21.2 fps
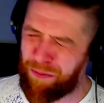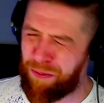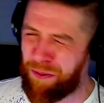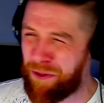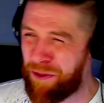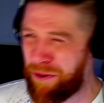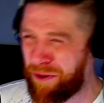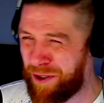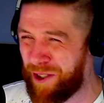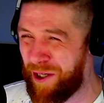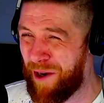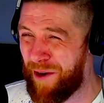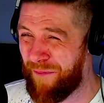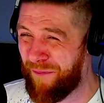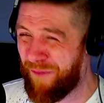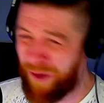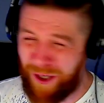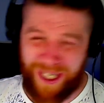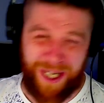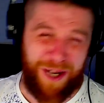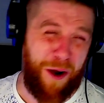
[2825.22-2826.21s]
production,
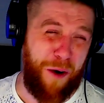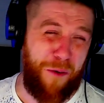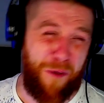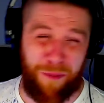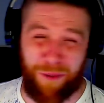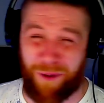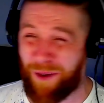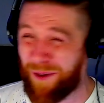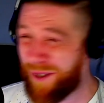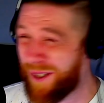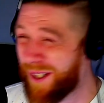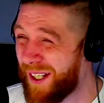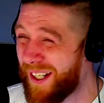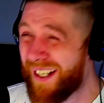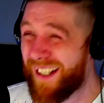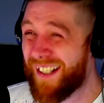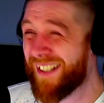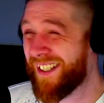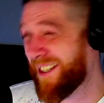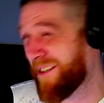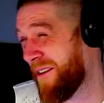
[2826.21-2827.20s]
fucking horrible. Do
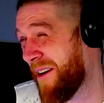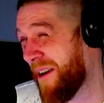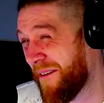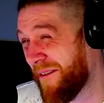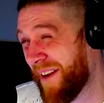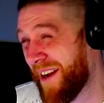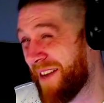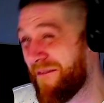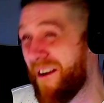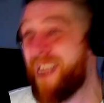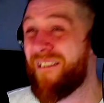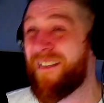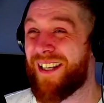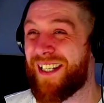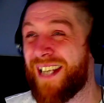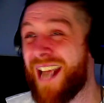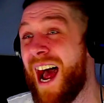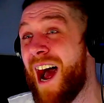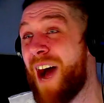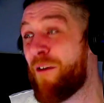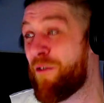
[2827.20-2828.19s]
you know what I mean? Whereas
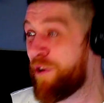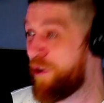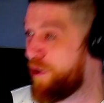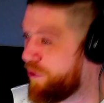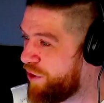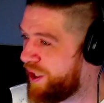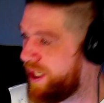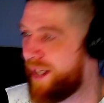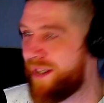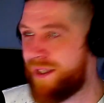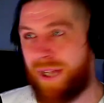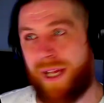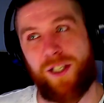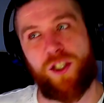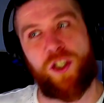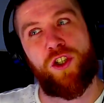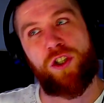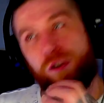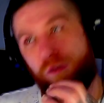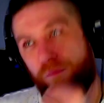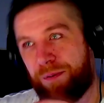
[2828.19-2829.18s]
now, new shit's like
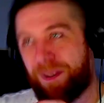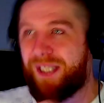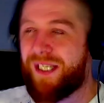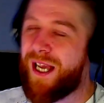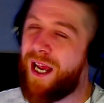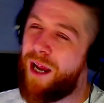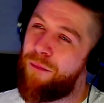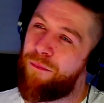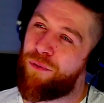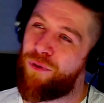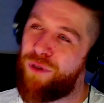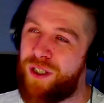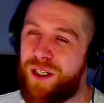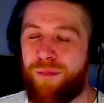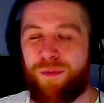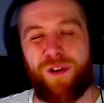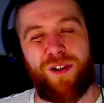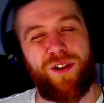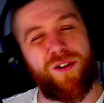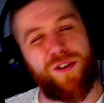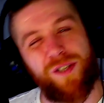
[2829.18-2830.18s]
super tight and punchy,
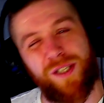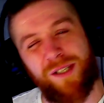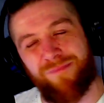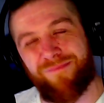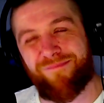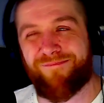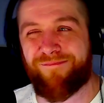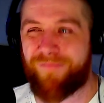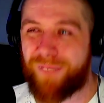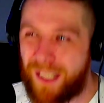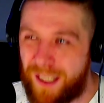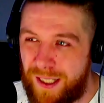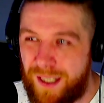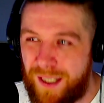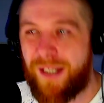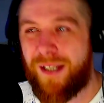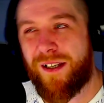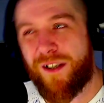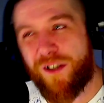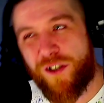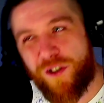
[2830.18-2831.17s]
but it doesn't.
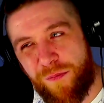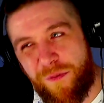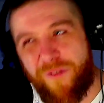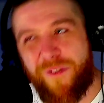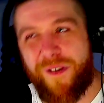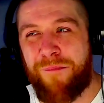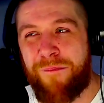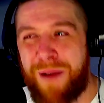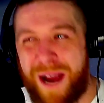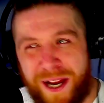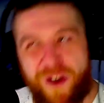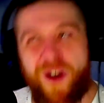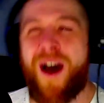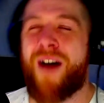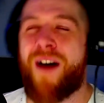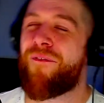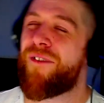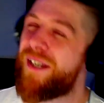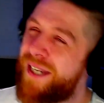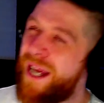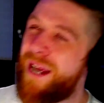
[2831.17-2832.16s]
Some of it might not
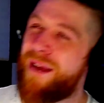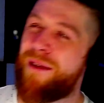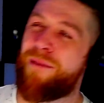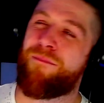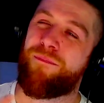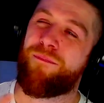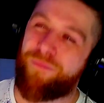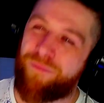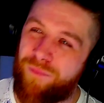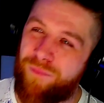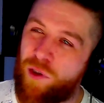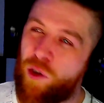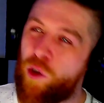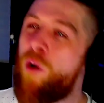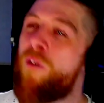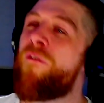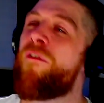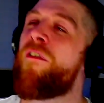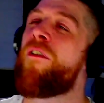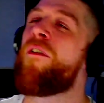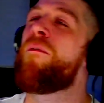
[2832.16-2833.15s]
have the same
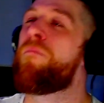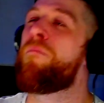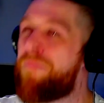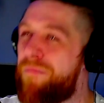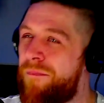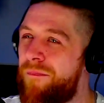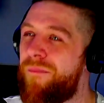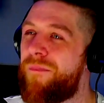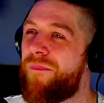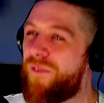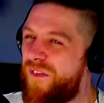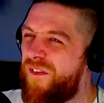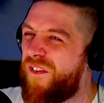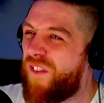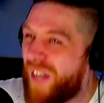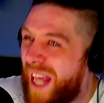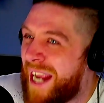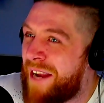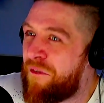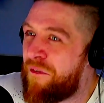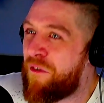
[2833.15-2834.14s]
love and
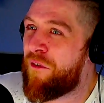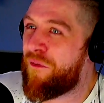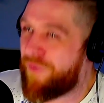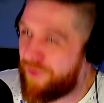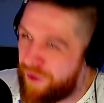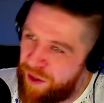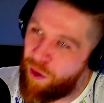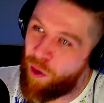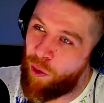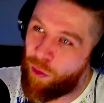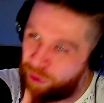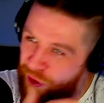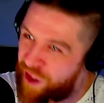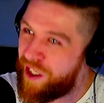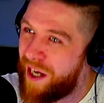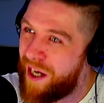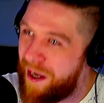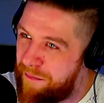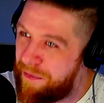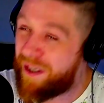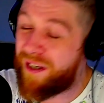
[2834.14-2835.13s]
flavour of the old
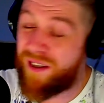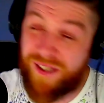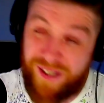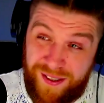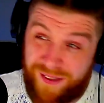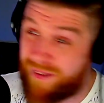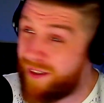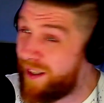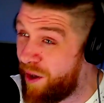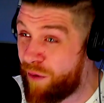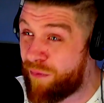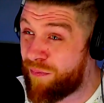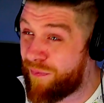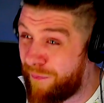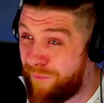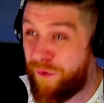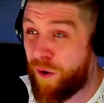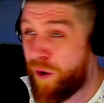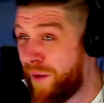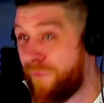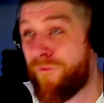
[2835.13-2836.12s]
shit because, I'm
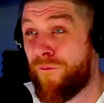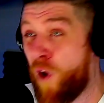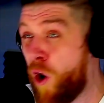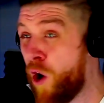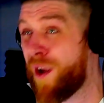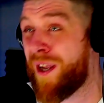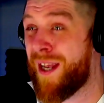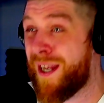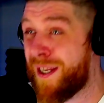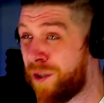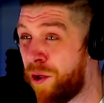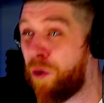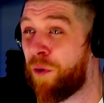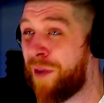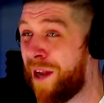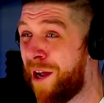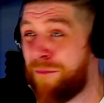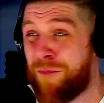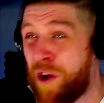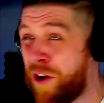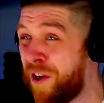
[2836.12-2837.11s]
fucking 40 years old
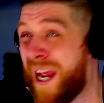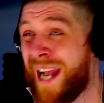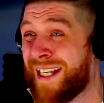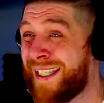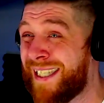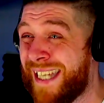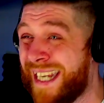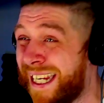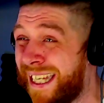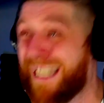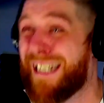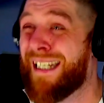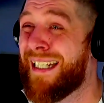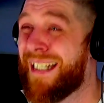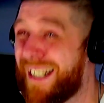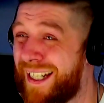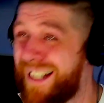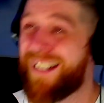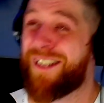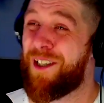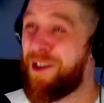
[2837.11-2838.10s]
now. I'm not 19.
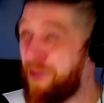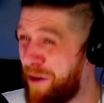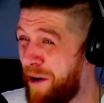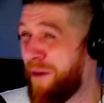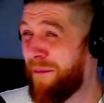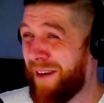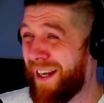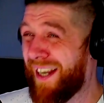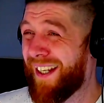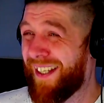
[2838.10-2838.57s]
Do you know what I mean?